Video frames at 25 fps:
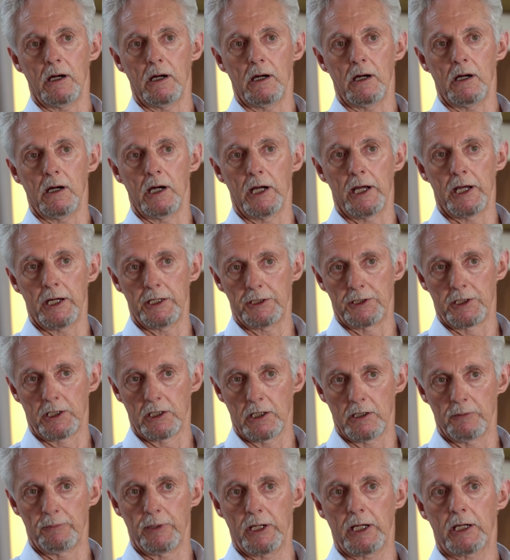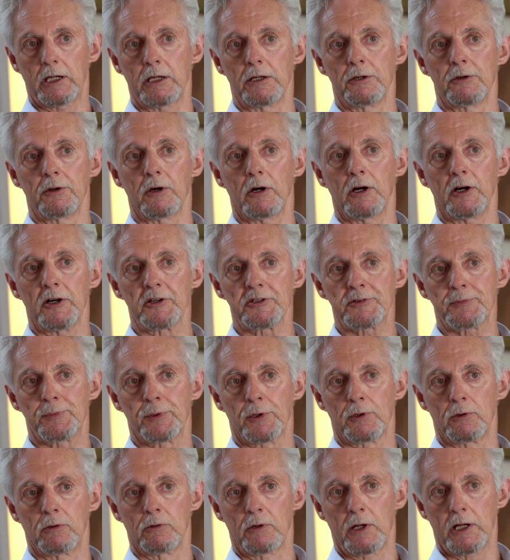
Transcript: I had to go back into hospital